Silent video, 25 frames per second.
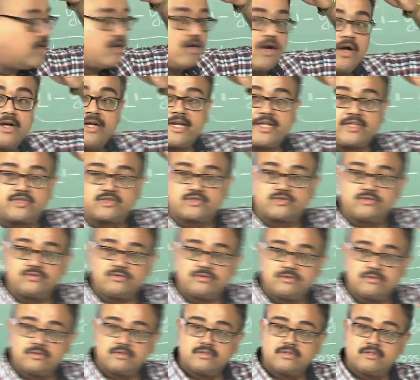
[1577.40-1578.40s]
not x2,
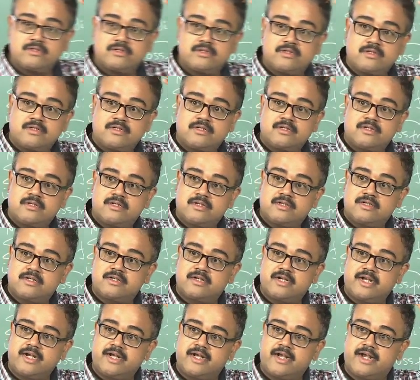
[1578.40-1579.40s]

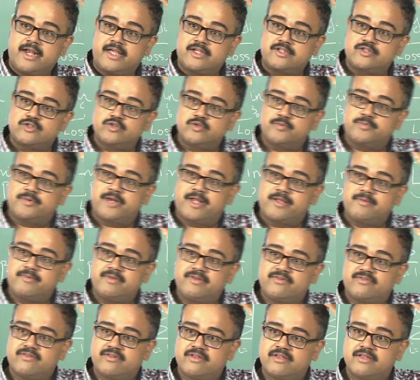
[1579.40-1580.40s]
right, and x2 prime
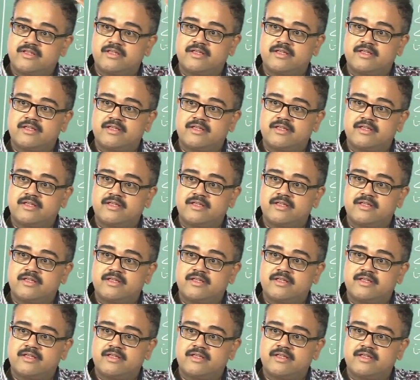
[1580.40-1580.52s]
is